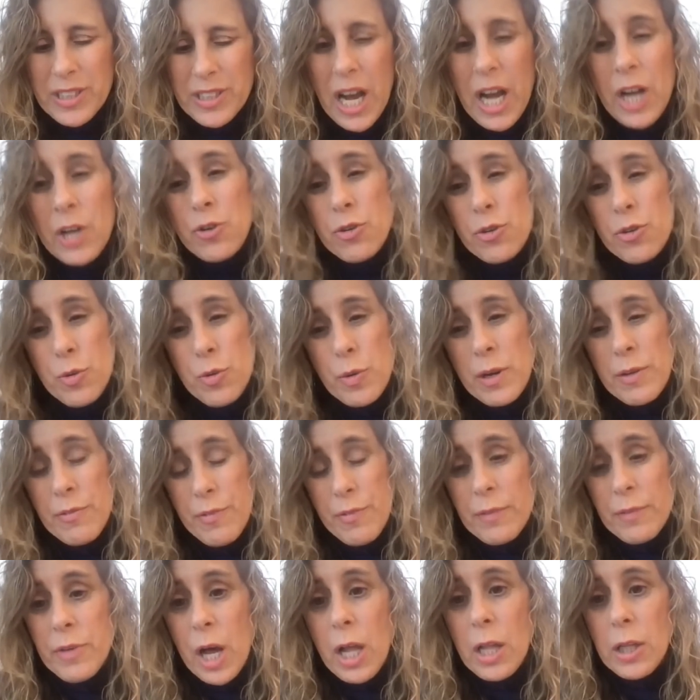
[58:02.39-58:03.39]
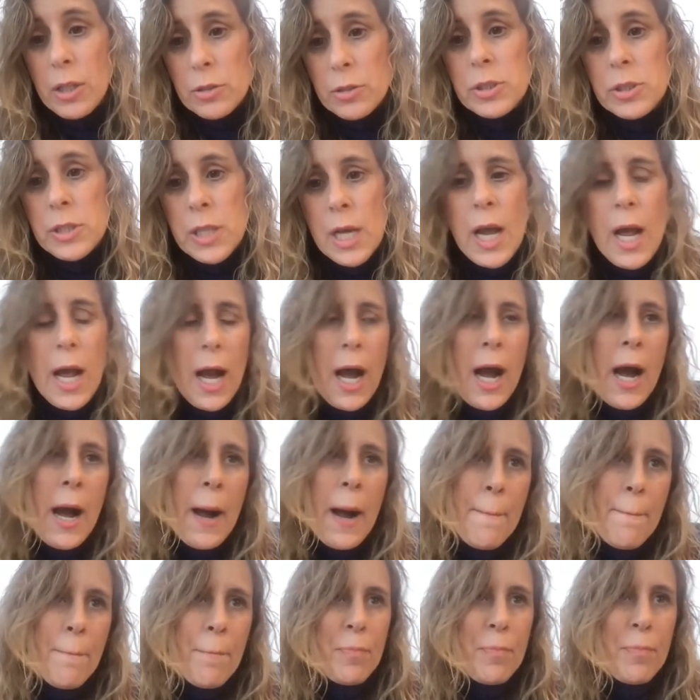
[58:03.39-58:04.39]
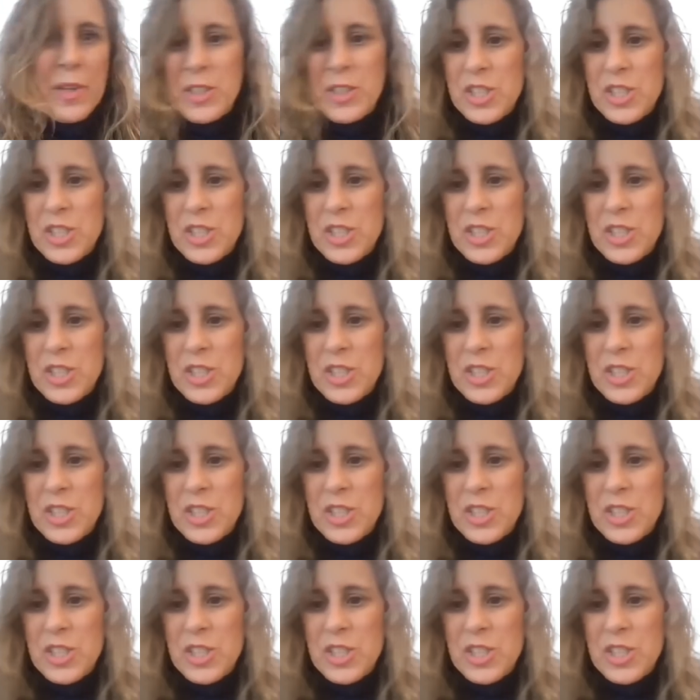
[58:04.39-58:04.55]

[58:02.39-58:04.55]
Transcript: It's $125. Um,